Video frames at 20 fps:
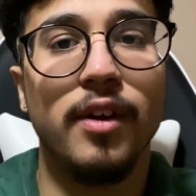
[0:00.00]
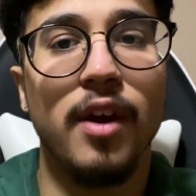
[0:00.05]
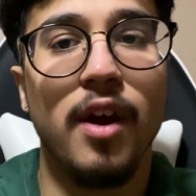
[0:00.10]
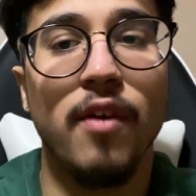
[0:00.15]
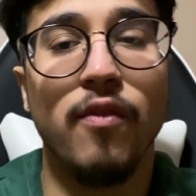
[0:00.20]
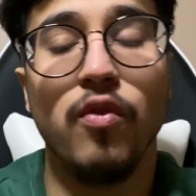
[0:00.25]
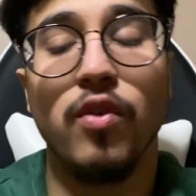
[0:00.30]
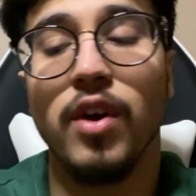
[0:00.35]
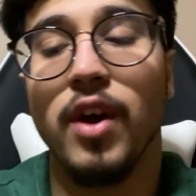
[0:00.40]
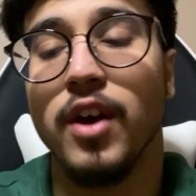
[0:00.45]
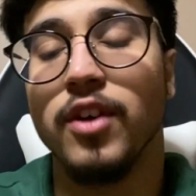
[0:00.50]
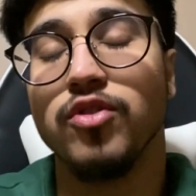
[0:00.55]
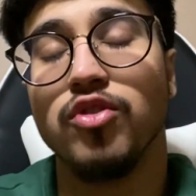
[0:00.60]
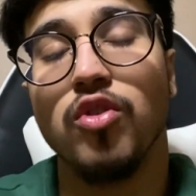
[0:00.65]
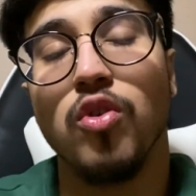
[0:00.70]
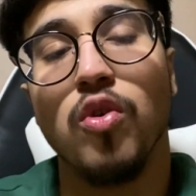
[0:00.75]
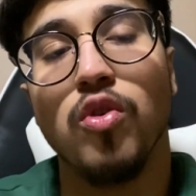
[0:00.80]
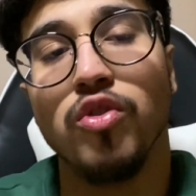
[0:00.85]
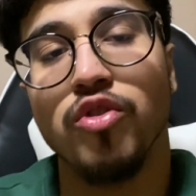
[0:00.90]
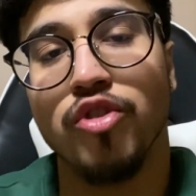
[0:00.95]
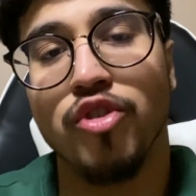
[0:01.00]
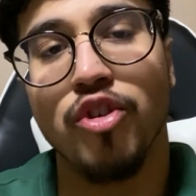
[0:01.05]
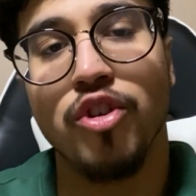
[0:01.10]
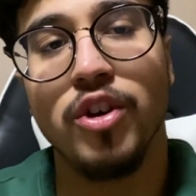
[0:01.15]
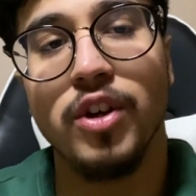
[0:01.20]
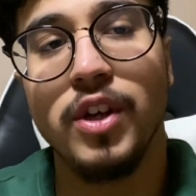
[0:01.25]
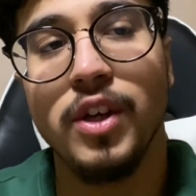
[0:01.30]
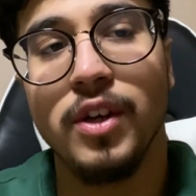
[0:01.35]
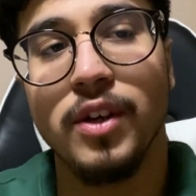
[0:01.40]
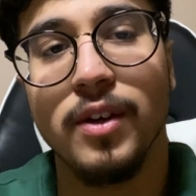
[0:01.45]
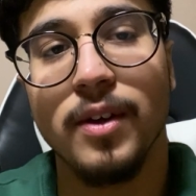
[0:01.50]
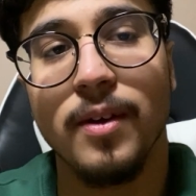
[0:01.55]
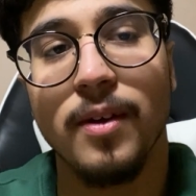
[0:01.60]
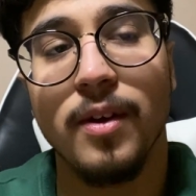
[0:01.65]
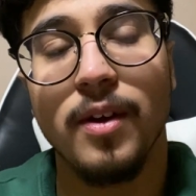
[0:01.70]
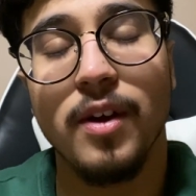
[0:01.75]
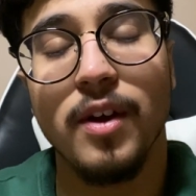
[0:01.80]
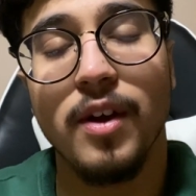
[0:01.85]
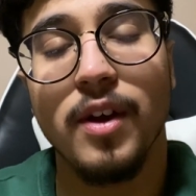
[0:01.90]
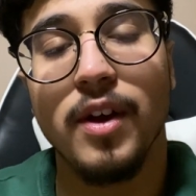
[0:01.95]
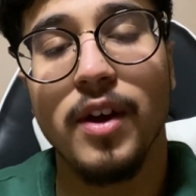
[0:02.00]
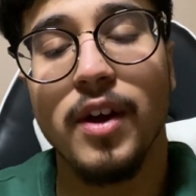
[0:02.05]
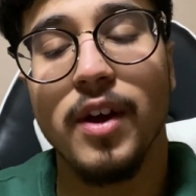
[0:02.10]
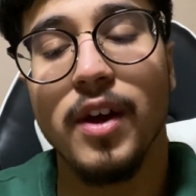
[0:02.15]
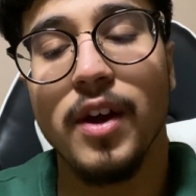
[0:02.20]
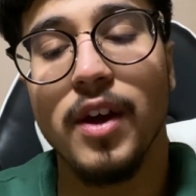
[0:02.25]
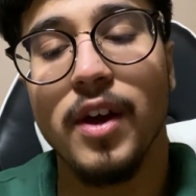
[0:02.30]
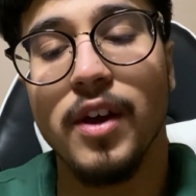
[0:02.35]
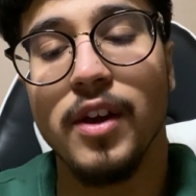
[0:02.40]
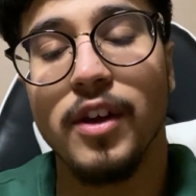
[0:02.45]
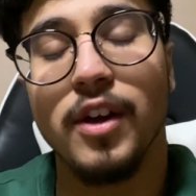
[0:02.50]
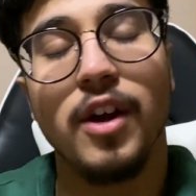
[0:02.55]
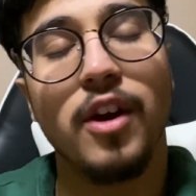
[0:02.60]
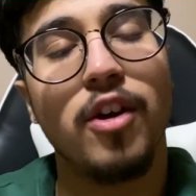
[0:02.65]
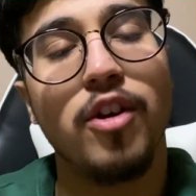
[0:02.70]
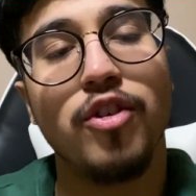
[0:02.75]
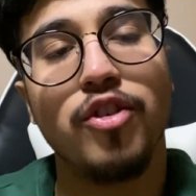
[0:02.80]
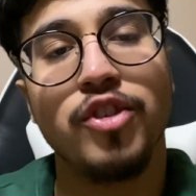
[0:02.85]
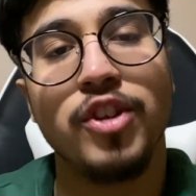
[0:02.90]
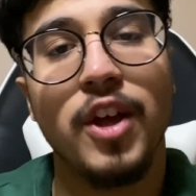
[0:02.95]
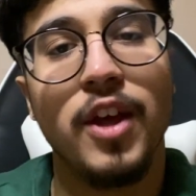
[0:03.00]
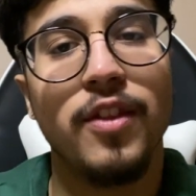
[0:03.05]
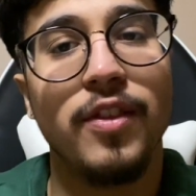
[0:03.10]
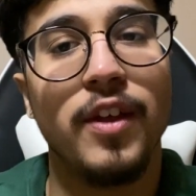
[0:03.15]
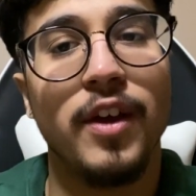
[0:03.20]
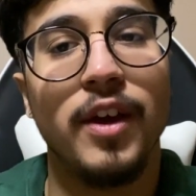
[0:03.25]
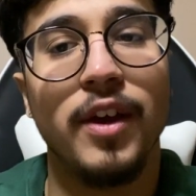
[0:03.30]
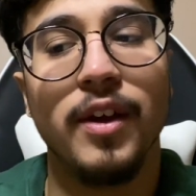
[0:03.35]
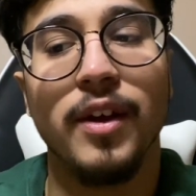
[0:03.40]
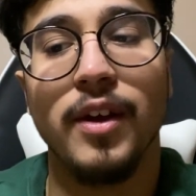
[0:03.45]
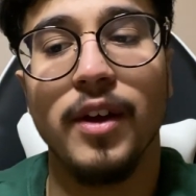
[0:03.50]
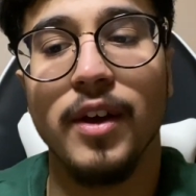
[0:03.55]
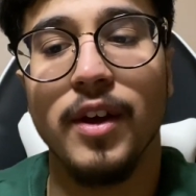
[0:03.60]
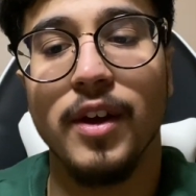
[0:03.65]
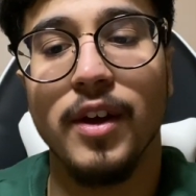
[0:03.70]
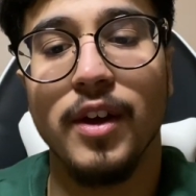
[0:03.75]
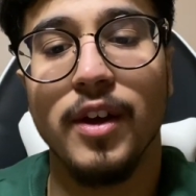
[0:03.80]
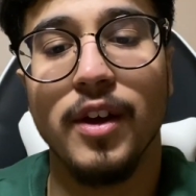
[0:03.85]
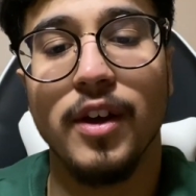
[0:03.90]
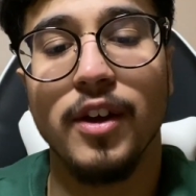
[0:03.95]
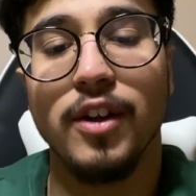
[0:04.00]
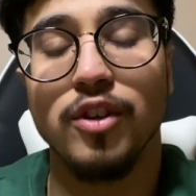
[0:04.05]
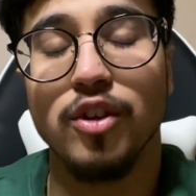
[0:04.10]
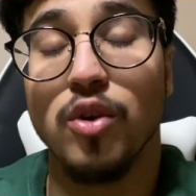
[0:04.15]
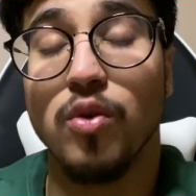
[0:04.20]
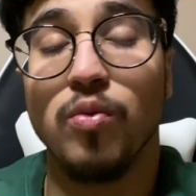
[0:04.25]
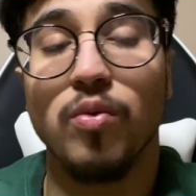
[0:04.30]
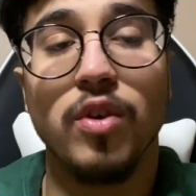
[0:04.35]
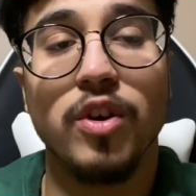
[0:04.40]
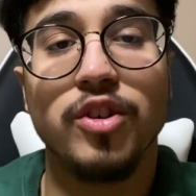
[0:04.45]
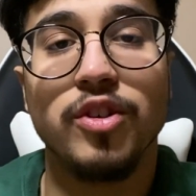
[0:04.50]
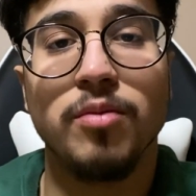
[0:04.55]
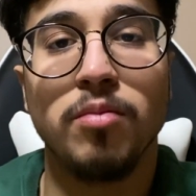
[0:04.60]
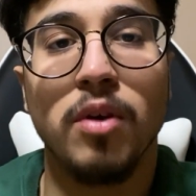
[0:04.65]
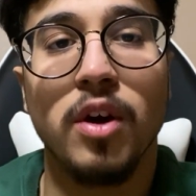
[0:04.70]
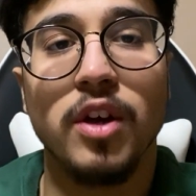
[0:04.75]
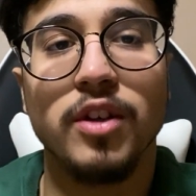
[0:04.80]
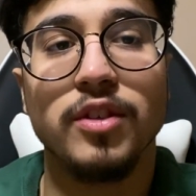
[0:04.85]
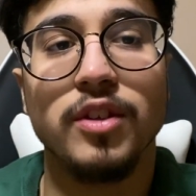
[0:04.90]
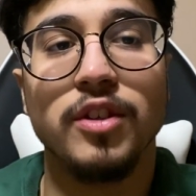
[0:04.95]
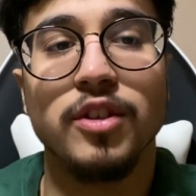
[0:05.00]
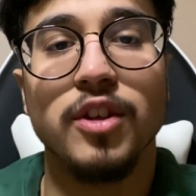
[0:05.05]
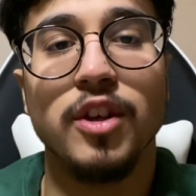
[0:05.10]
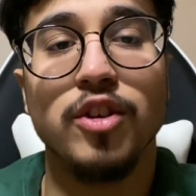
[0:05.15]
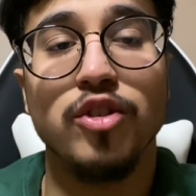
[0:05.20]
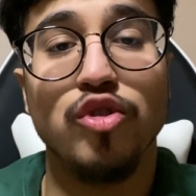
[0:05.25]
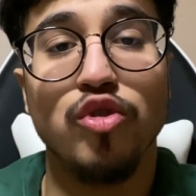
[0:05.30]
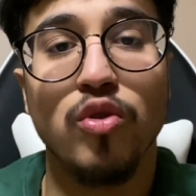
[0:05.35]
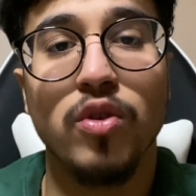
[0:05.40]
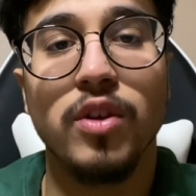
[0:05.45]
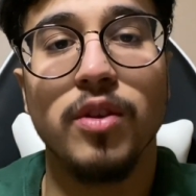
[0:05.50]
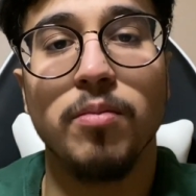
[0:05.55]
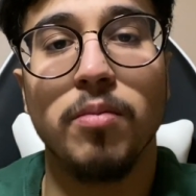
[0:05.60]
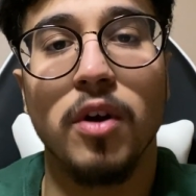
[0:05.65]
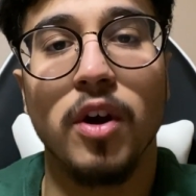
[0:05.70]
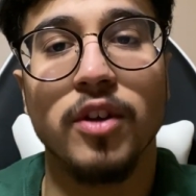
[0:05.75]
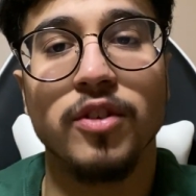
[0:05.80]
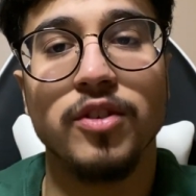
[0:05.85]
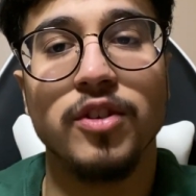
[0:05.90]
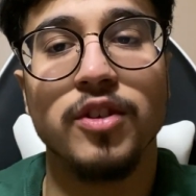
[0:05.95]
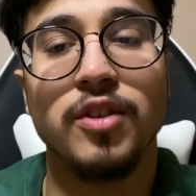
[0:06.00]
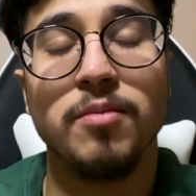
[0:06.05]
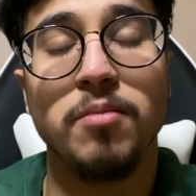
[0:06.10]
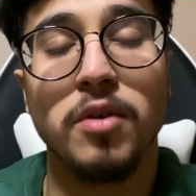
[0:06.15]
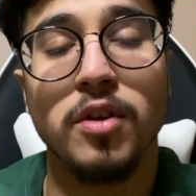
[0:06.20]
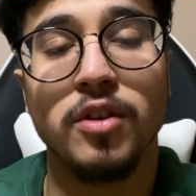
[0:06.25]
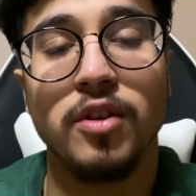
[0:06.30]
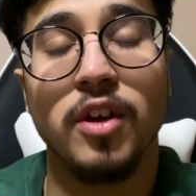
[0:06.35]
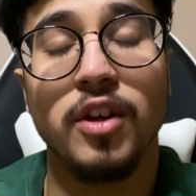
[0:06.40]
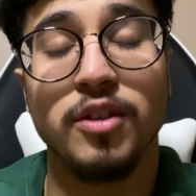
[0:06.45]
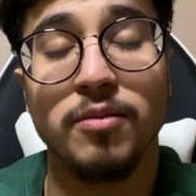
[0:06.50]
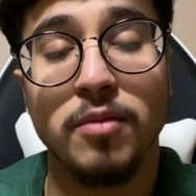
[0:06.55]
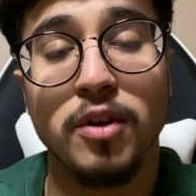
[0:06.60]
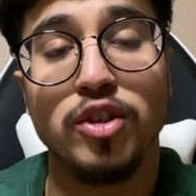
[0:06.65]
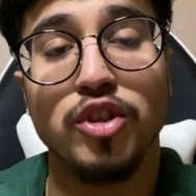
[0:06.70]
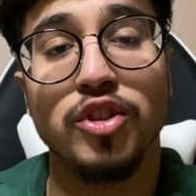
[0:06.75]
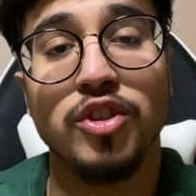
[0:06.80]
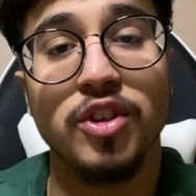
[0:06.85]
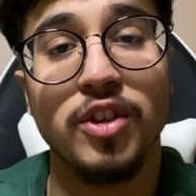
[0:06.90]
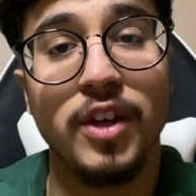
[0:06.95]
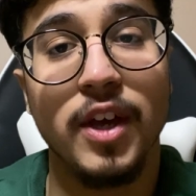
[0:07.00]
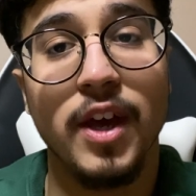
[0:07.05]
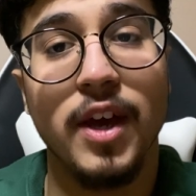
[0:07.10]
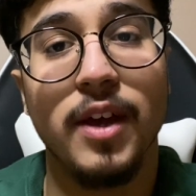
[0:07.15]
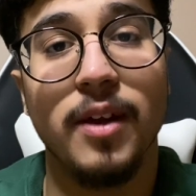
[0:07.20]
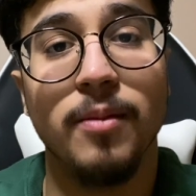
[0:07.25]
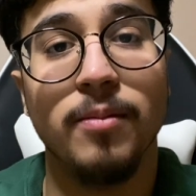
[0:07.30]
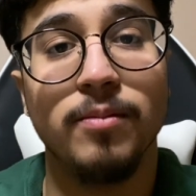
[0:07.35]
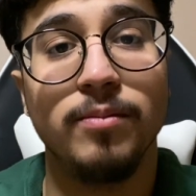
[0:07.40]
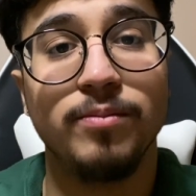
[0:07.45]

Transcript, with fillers: everyone has their own journey and you got to understand that don't rush the process. Enjoy the process as much as you can.